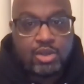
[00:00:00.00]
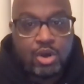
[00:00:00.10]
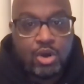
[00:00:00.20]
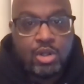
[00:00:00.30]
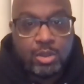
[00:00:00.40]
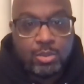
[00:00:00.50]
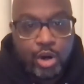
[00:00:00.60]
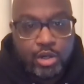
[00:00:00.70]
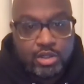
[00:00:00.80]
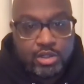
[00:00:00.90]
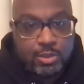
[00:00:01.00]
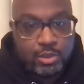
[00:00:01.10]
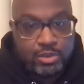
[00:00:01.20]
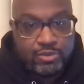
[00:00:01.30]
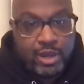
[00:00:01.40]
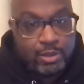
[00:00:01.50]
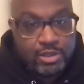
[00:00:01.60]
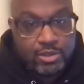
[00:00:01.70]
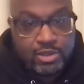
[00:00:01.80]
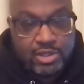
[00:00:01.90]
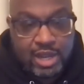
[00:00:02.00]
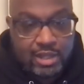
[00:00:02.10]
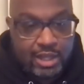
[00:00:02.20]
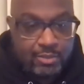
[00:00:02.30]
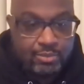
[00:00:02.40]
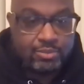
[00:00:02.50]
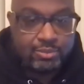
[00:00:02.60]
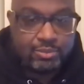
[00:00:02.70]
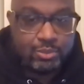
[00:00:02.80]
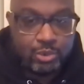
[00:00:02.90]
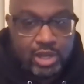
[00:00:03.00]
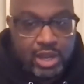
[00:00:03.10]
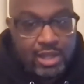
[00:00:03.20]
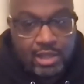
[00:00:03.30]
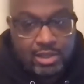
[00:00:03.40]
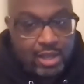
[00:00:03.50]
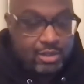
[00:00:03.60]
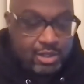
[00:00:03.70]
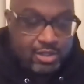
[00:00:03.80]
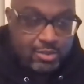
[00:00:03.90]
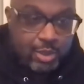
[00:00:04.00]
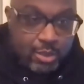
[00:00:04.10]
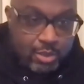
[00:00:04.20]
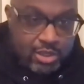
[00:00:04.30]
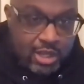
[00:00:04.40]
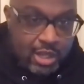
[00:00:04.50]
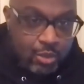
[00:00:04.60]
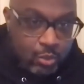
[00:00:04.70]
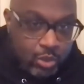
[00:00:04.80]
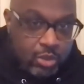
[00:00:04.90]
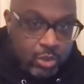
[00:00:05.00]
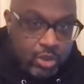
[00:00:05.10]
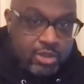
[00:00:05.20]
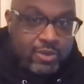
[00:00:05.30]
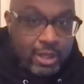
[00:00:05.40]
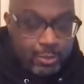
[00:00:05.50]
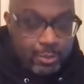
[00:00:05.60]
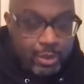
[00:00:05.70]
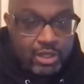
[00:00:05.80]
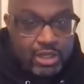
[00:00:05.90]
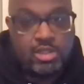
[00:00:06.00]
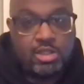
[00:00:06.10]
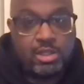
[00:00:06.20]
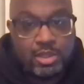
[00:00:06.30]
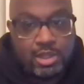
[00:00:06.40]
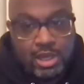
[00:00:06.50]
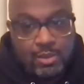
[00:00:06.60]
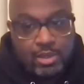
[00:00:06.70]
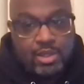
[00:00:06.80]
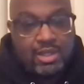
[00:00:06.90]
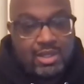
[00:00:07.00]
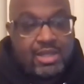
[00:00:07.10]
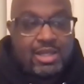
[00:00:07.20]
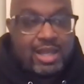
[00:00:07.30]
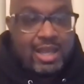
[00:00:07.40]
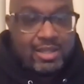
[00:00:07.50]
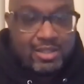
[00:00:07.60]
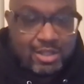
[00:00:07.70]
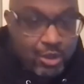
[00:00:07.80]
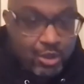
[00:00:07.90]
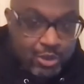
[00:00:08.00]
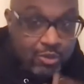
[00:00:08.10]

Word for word: all in partnership with the family. So it's not like I'm, we're not like, not this is me, but it's not like we're, we're developing relationships. At the name, at the end of the day, this is also a